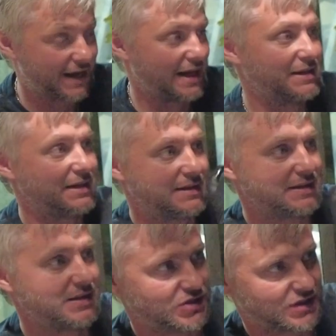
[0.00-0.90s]
catalyst.
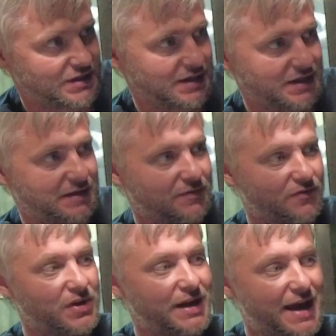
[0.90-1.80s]
This is just a
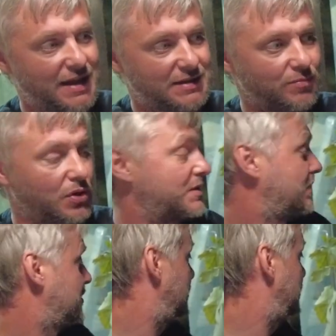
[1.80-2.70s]
really handy bottle to